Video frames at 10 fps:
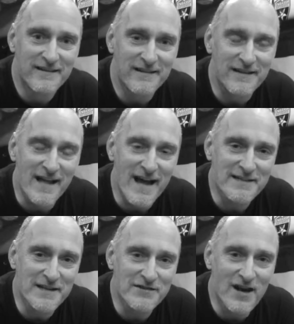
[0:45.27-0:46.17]
The
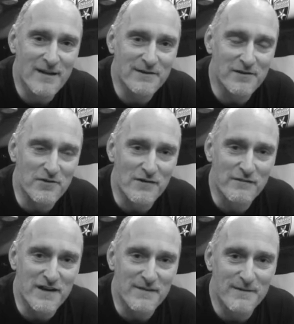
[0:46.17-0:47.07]
Clash, I saw them at the
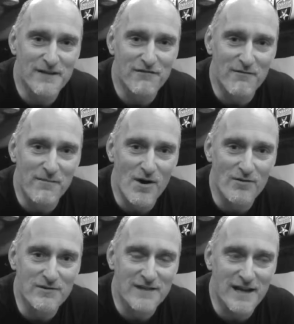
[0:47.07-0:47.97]
Orpheum, and the
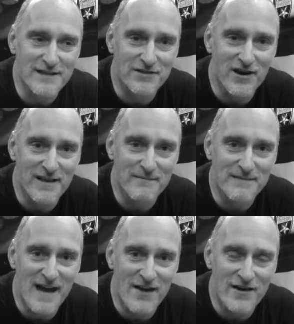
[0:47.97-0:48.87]
Ramones, I saw them
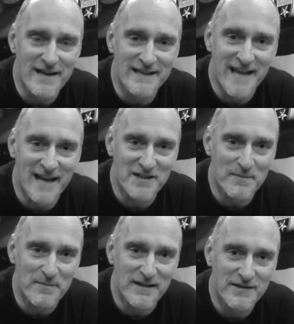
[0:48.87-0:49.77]
down on
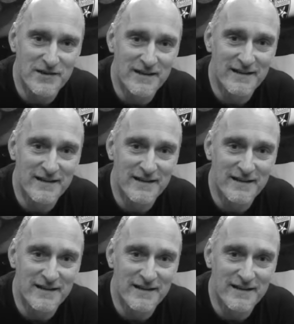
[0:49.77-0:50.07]
Nantasket Beach.